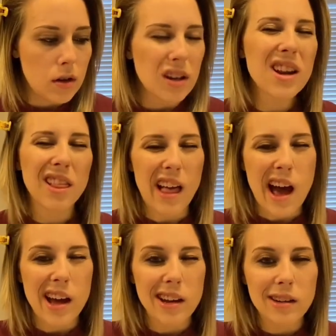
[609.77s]
not a
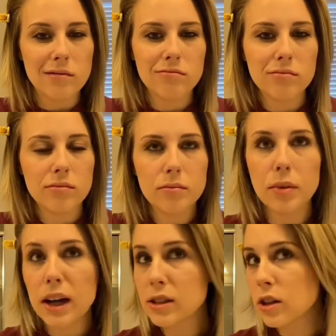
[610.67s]
lot,
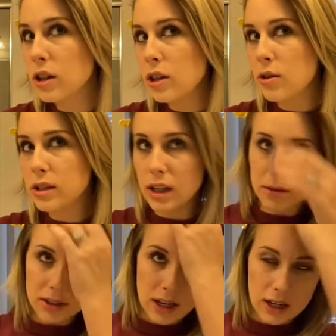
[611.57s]
but I started noticing I
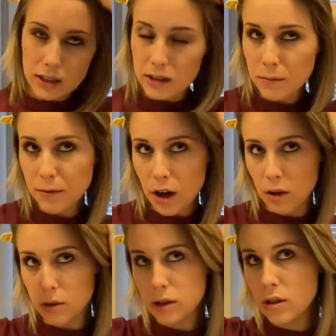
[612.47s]
was getting some
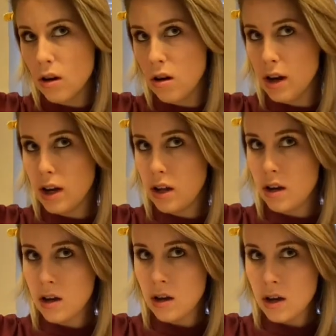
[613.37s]
followers
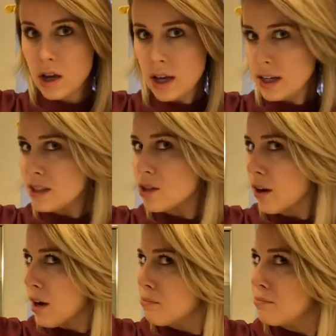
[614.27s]
on
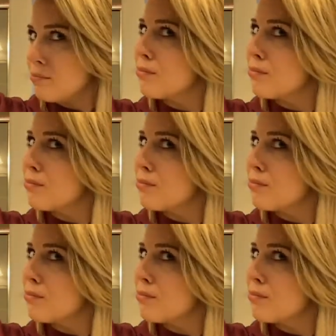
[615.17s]
Instagram,